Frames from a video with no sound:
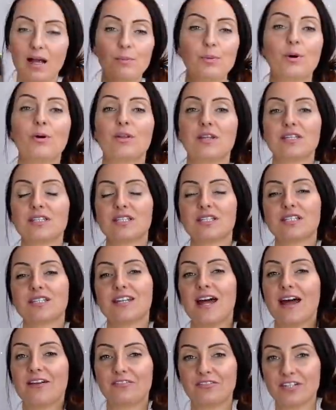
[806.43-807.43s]
I bought this as
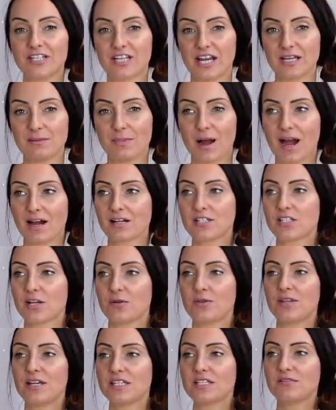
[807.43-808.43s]
an everyday bag.
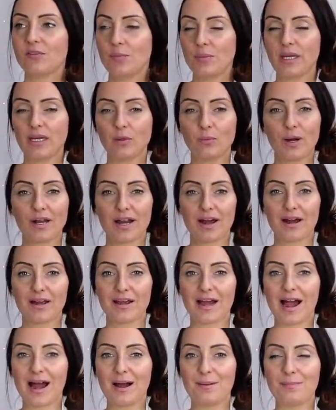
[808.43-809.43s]
So this for me, when
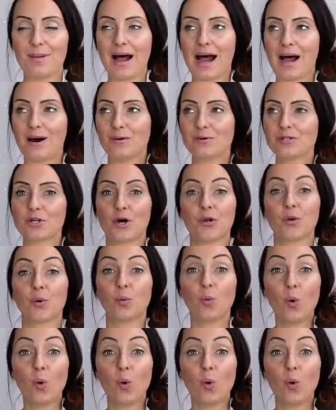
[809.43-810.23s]
I am out on a